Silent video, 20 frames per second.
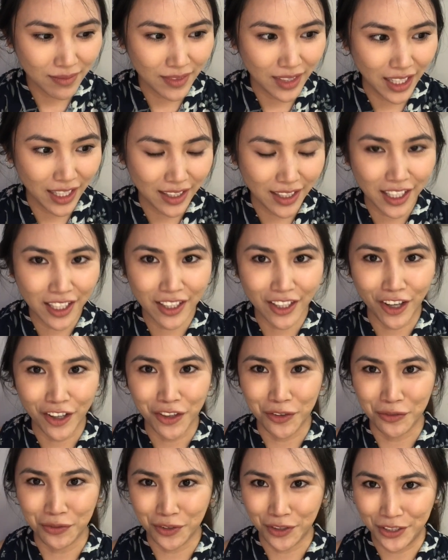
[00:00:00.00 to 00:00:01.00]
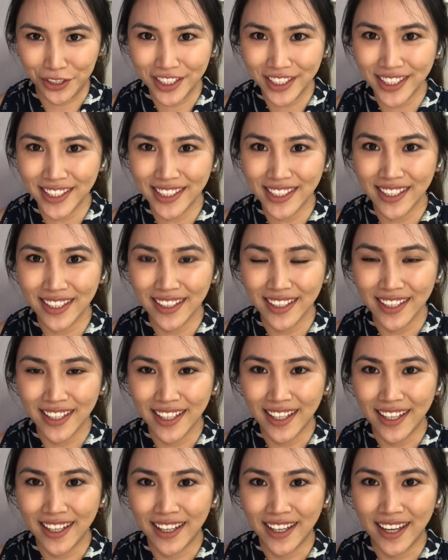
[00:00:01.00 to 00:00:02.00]
I think on the 1st,
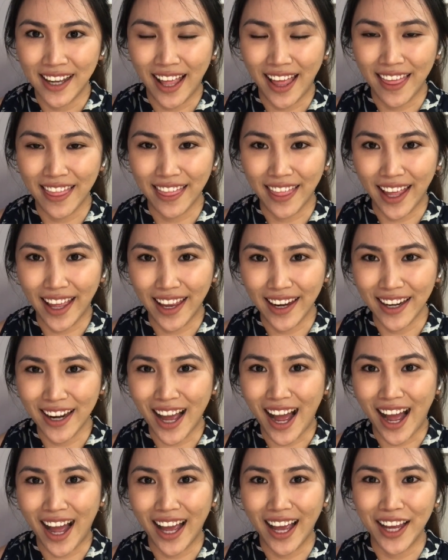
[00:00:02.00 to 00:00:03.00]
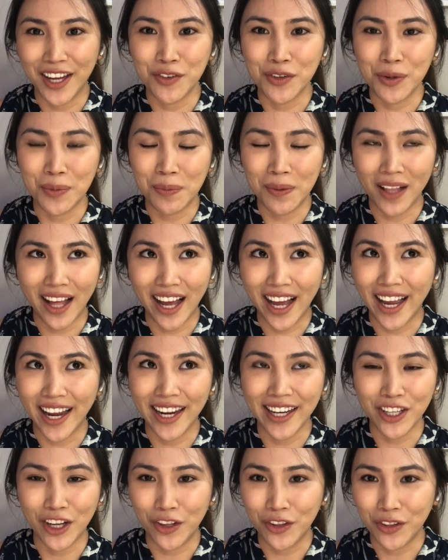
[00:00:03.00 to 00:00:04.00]
and then I
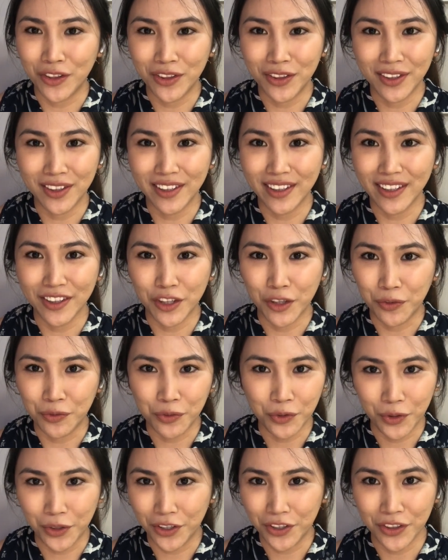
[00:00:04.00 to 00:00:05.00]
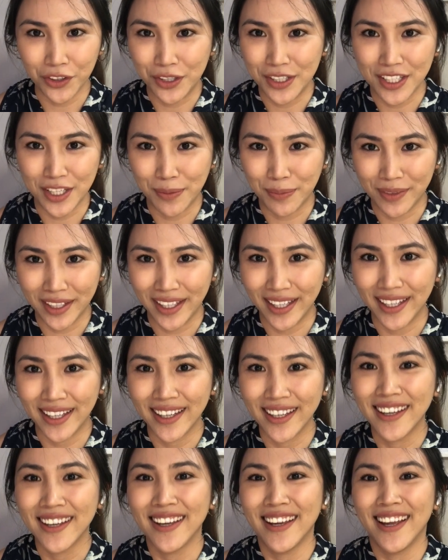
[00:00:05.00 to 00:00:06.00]
replied on the 4th or something,
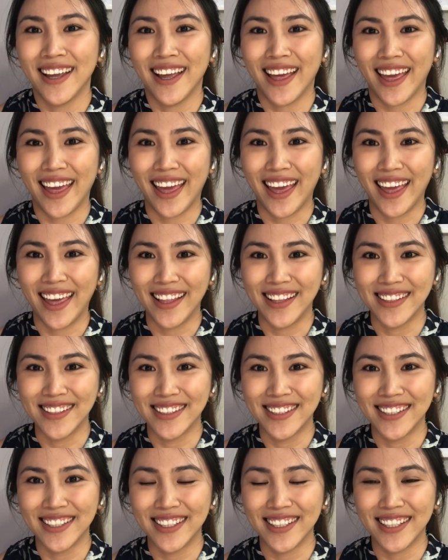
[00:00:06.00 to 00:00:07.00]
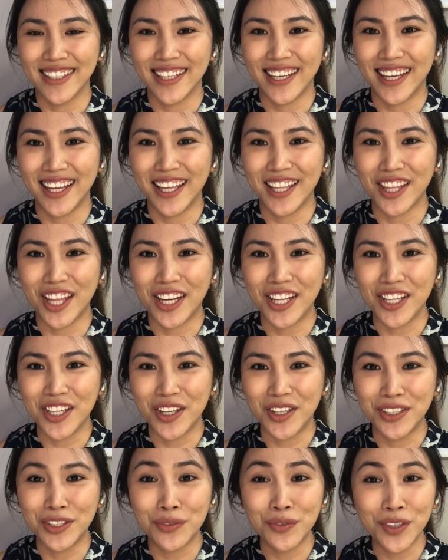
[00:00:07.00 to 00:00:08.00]
and then he
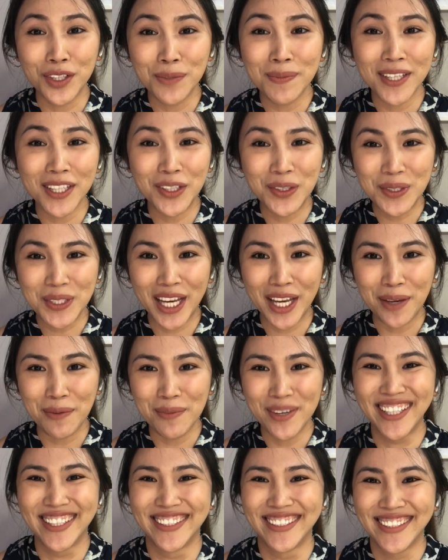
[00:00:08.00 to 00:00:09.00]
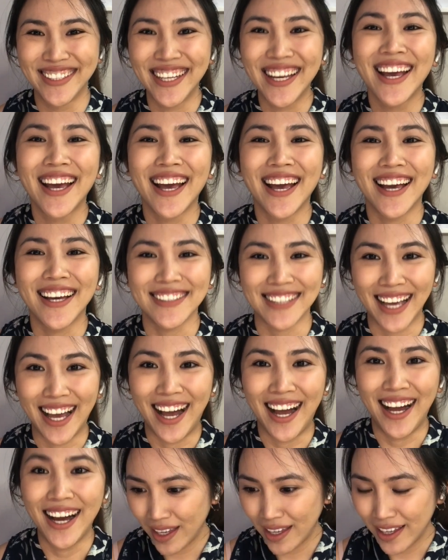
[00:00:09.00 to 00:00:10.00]
goes, Filipino time? Yeah.
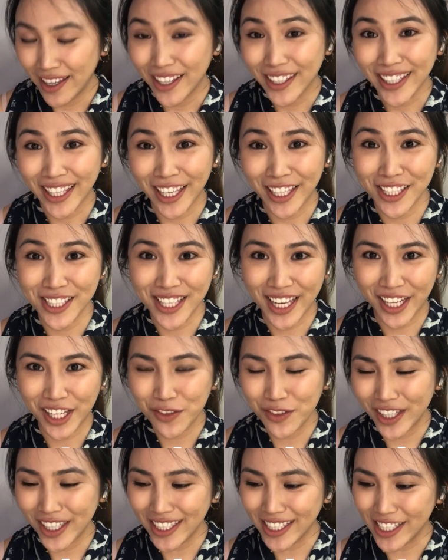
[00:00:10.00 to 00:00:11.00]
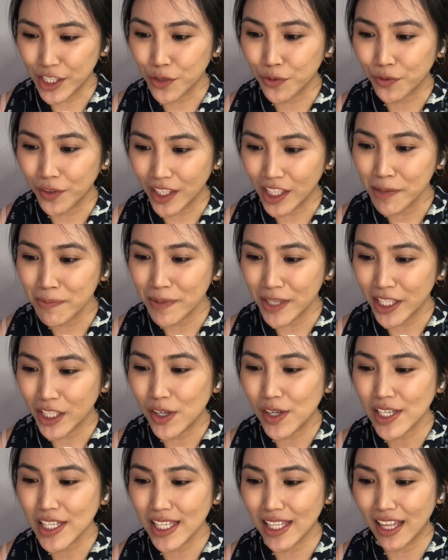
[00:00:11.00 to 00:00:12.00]
Okay, the second one is
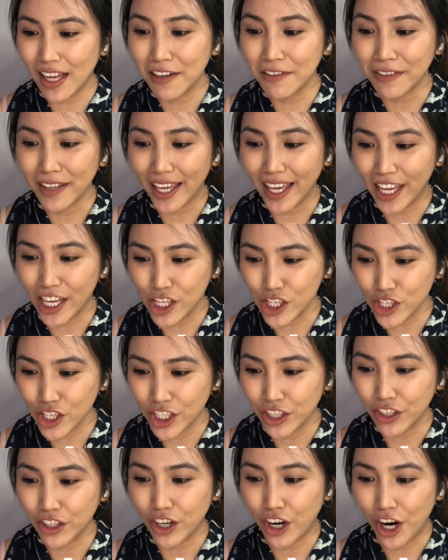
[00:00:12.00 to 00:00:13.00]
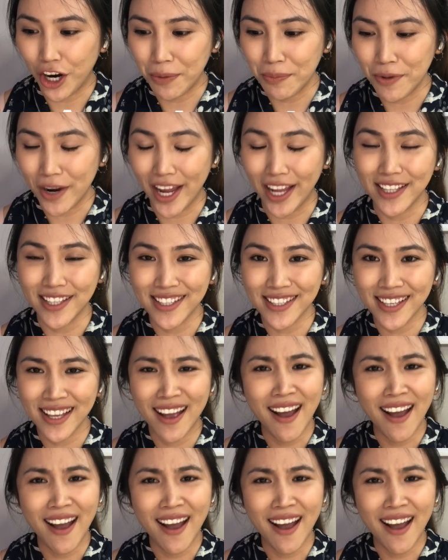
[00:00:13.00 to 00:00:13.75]
Filipinos love Asian car brands.